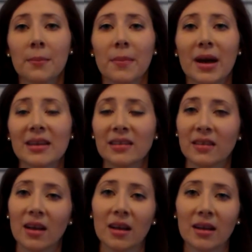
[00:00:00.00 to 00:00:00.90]
my
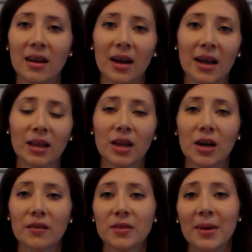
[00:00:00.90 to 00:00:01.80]
son, I
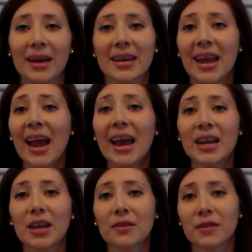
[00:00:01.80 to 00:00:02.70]
loved my
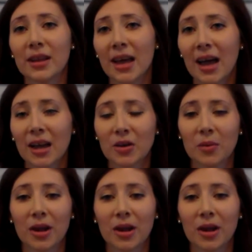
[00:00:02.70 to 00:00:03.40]
native land